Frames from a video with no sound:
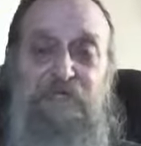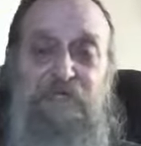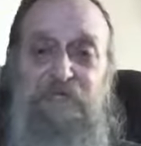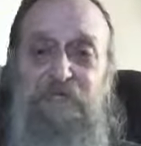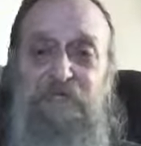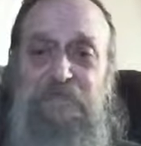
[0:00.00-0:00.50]

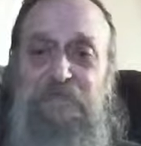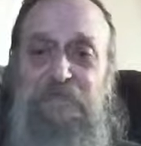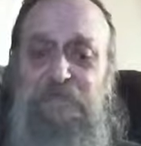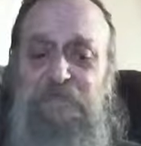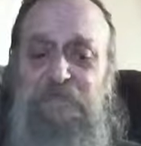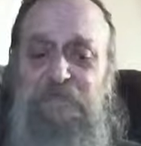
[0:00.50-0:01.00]
And
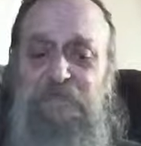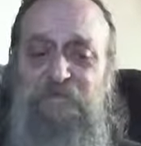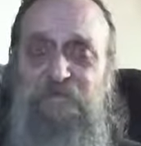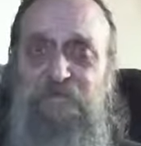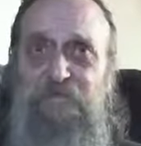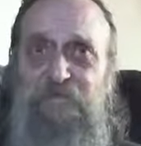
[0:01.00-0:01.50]
uh,
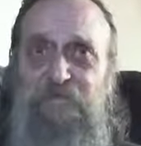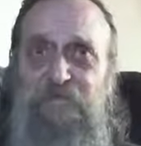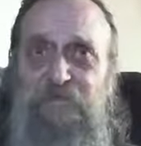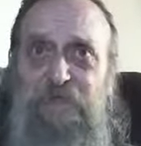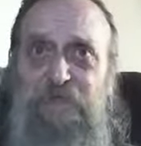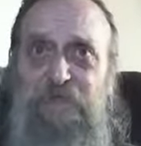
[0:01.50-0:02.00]

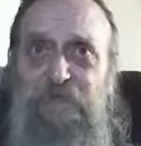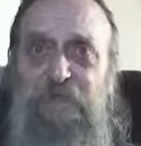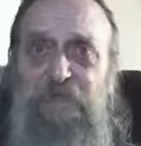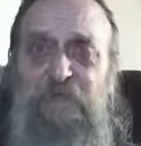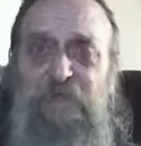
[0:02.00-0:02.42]
so